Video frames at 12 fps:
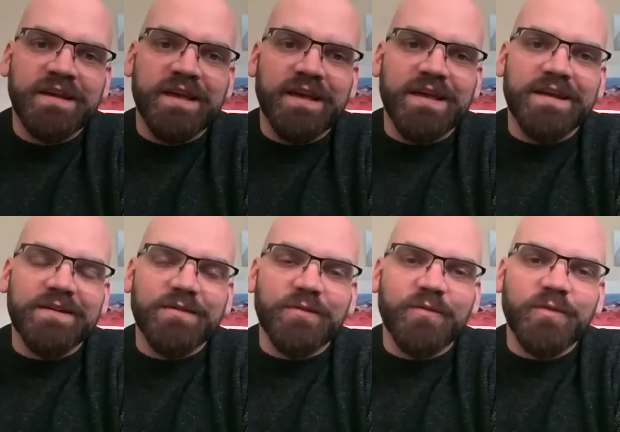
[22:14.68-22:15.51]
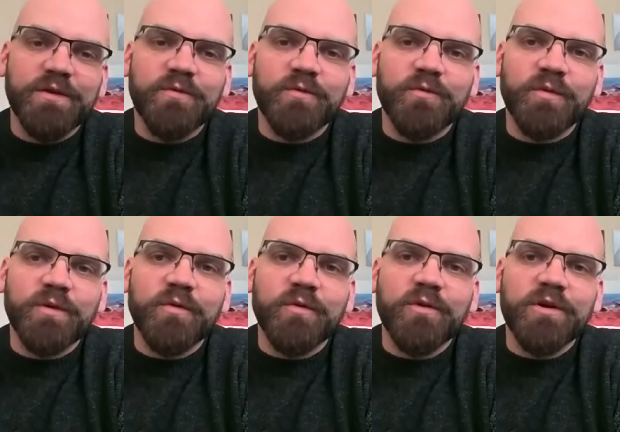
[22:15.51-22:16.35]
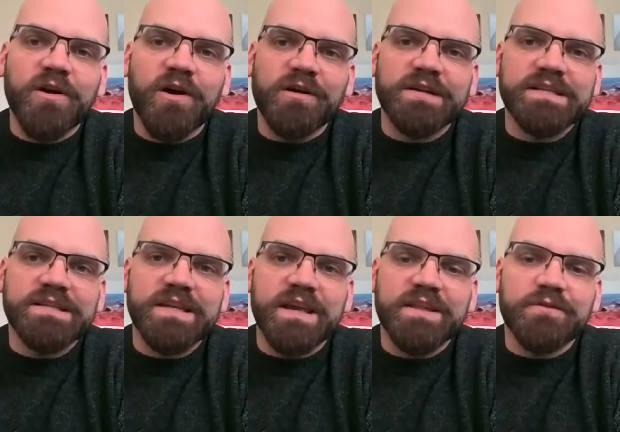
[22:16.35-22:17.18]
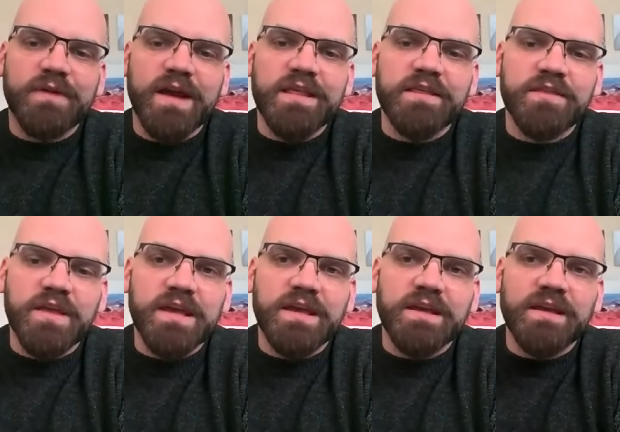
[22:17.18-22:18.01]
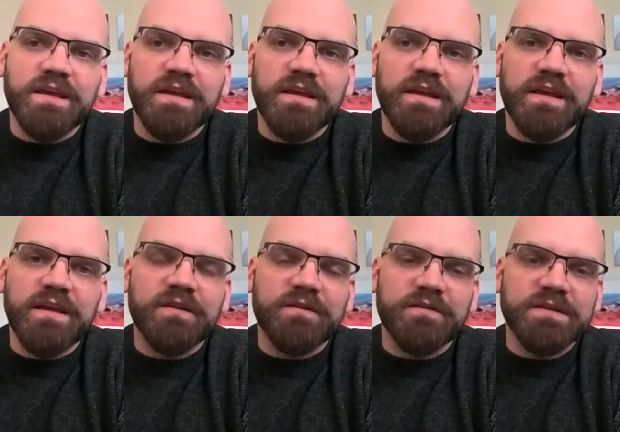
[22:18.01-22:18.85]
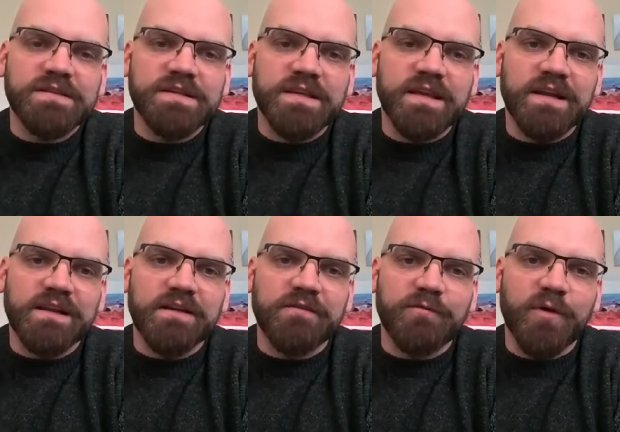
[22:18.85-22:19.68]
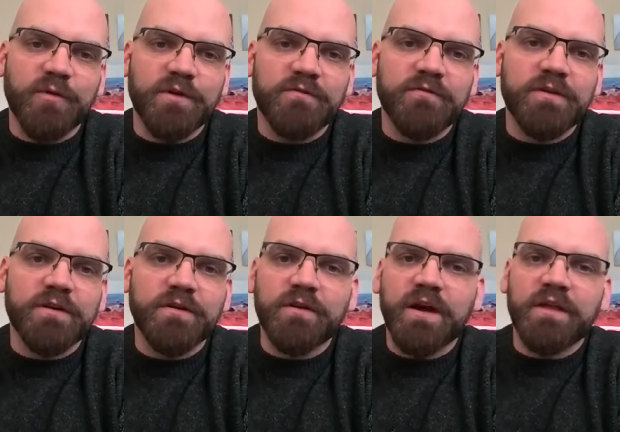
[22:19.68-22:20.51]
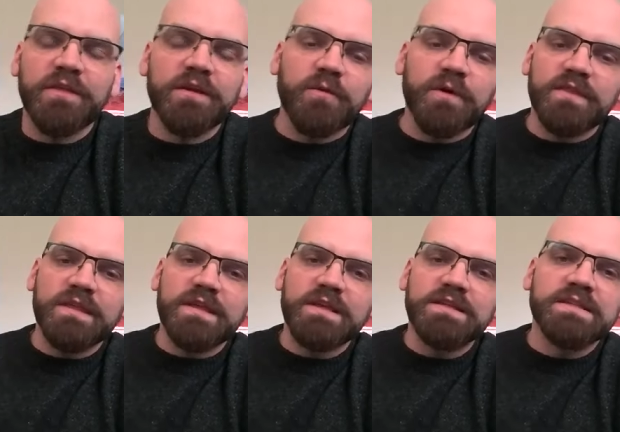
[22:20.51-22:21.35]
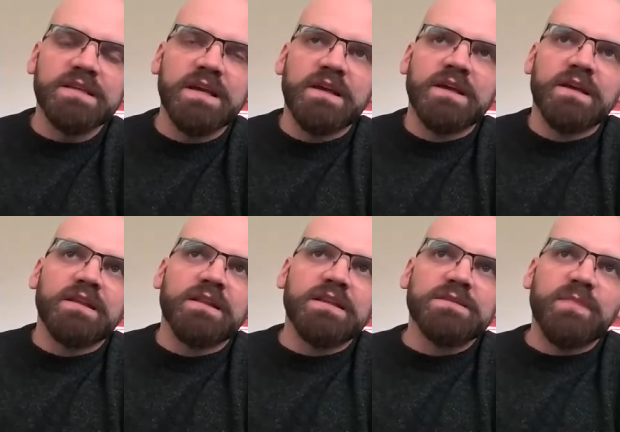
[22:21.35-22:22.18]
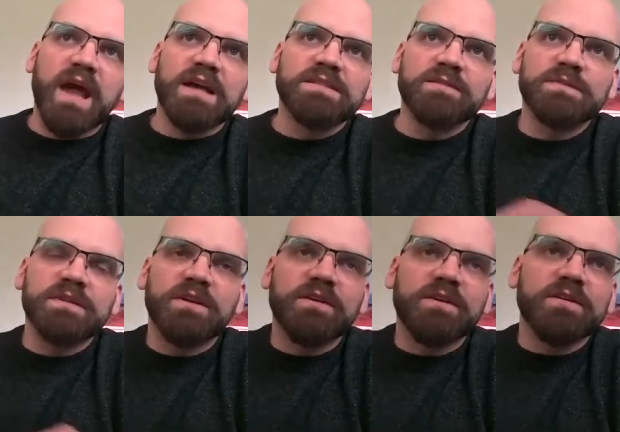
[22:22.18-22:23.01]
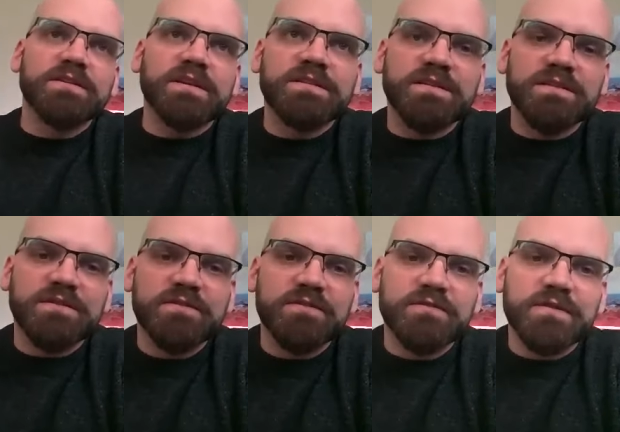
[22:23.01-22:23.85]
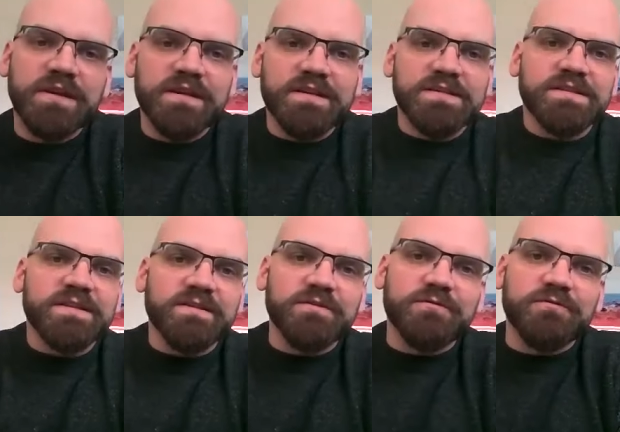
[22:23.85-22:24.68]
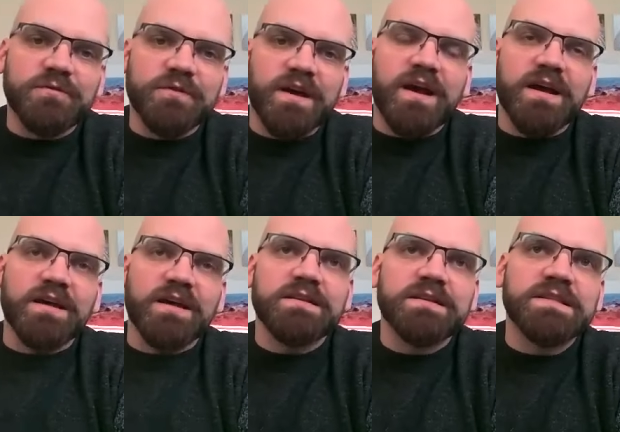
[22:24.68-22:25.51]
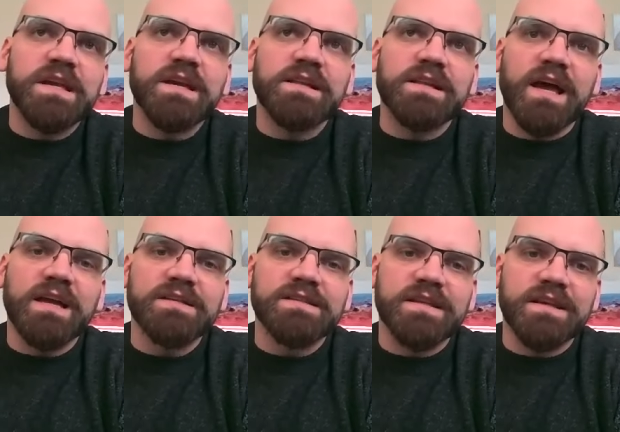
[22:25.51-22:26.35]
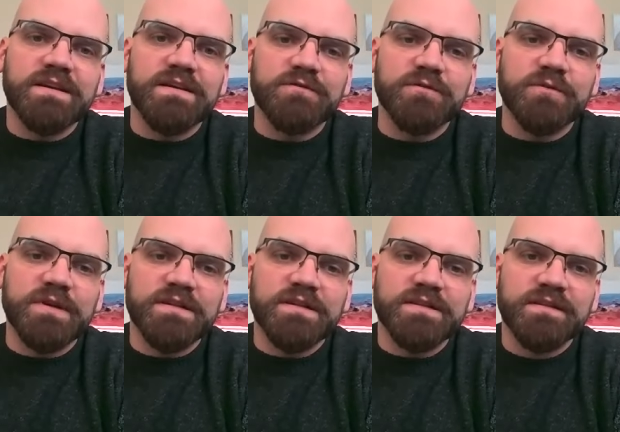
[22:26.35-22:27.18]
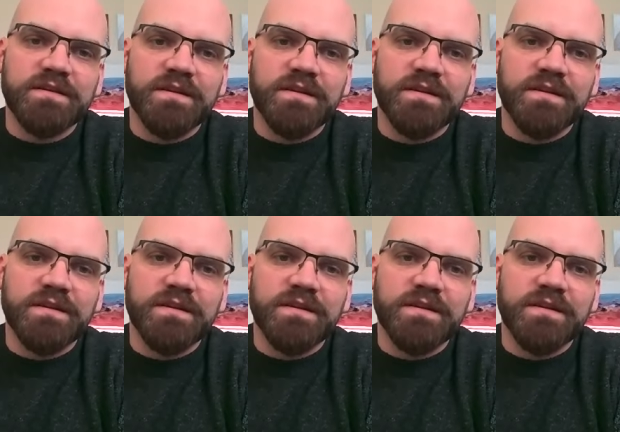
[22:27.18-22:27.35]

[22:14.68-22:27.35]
and we we will work hard to say the right thing even if it's disconnected from what we feel i think what these these maxims encourage us to do is to uh, stay aligned stay congruent